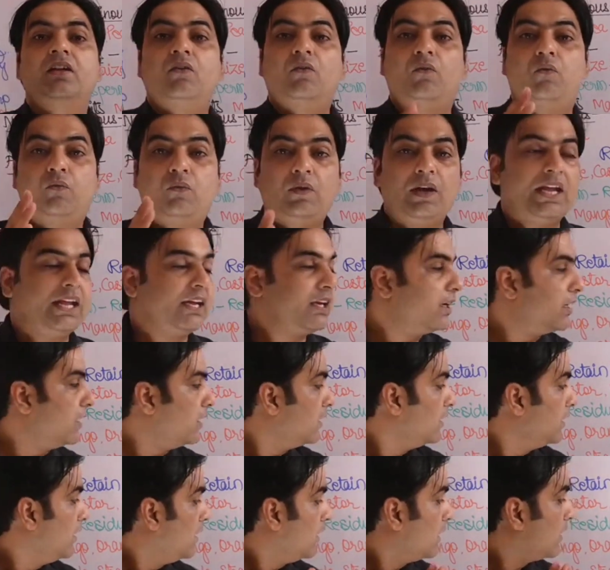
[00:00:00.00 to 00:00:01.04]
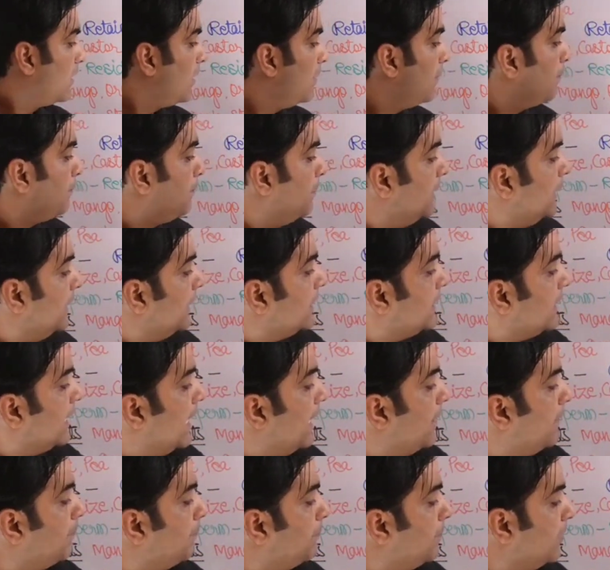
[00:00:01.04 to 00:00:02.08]
when complete
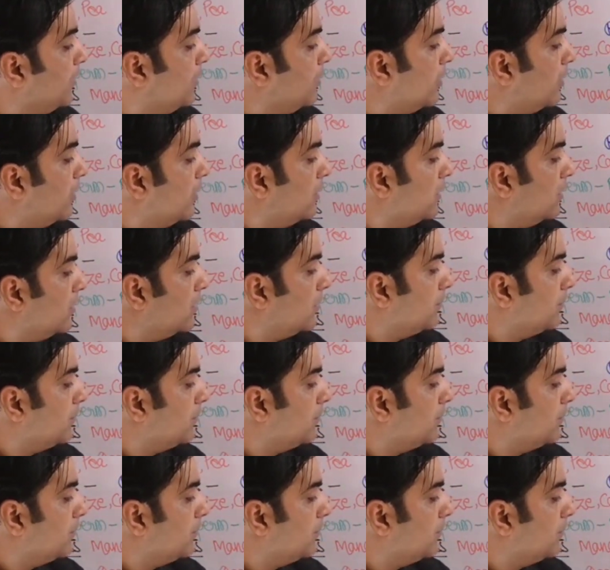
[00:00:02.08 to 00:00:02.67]
embryo